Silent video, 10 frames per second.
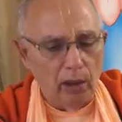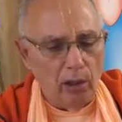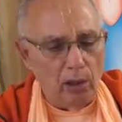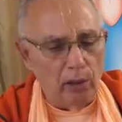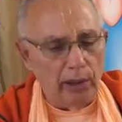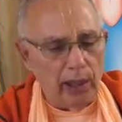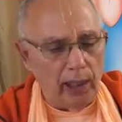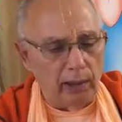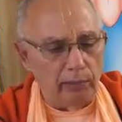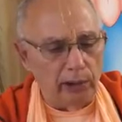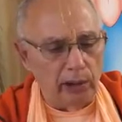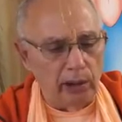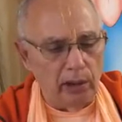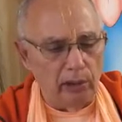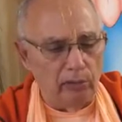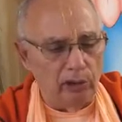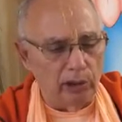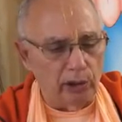all the atoms of the universe,